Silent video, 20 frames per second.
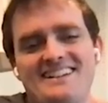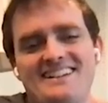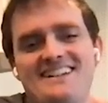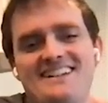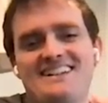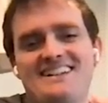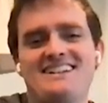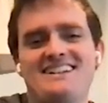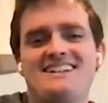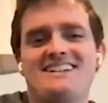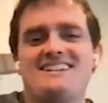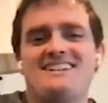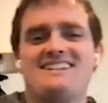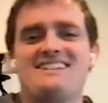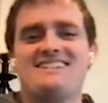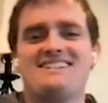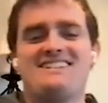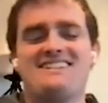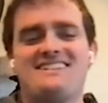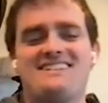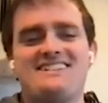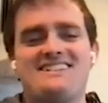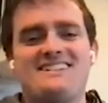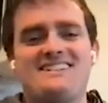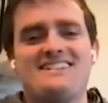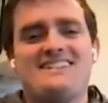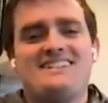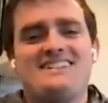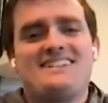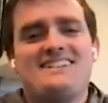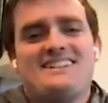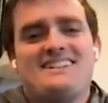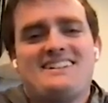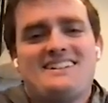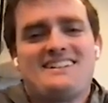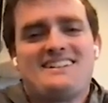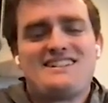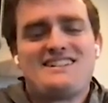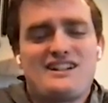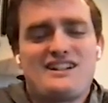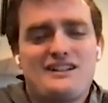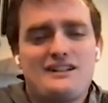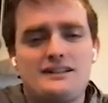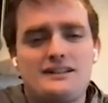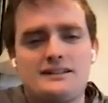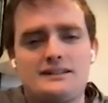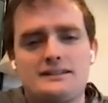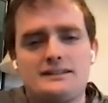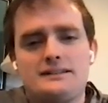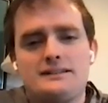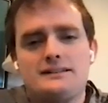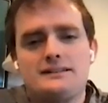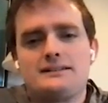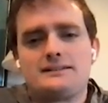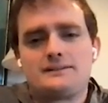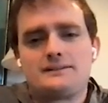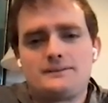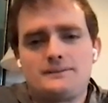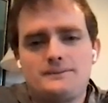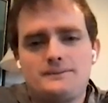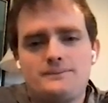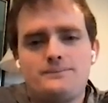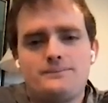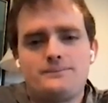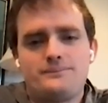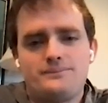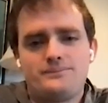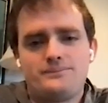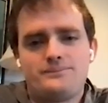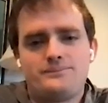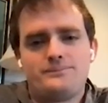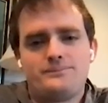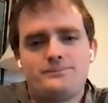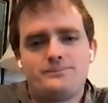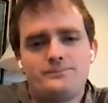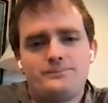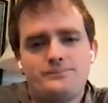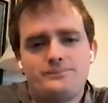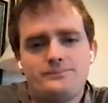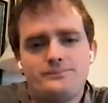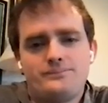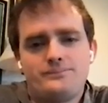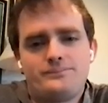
[no speech]